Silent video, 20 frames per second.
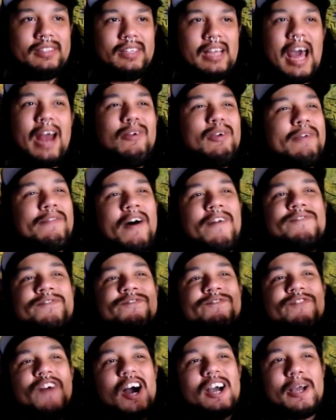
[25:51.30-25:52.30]
I don't give a
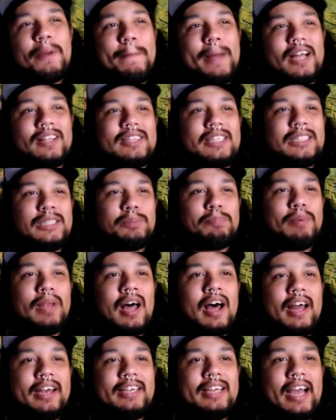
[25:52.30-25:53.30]
fuck about this
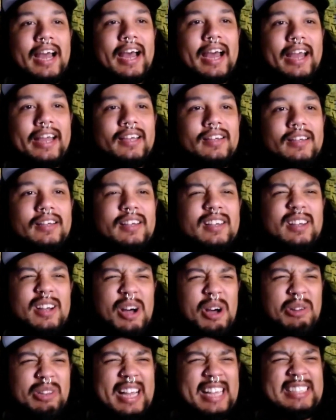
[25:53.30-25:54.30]
blonde guy.
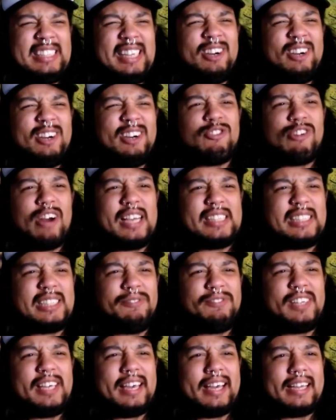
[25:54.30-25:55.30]
Oh, that's an
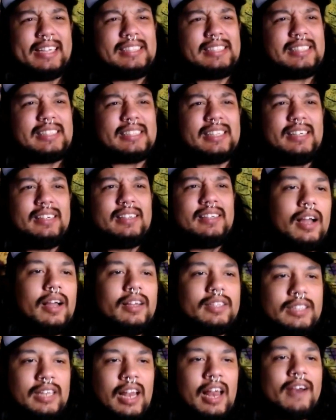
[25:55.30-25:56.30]
aggressive kiss.
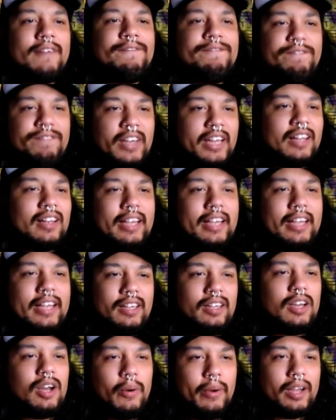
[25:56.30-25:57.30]
There's a lot of feeling
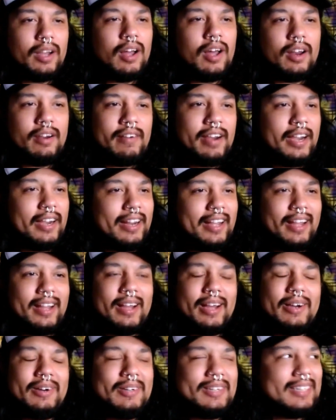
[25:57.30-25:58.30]
going on right
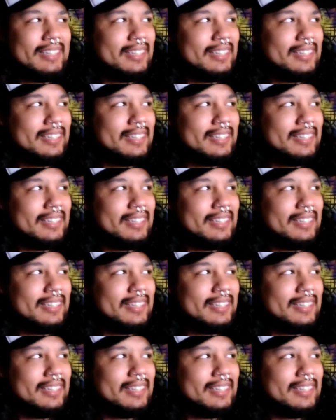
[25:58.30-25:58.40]
now.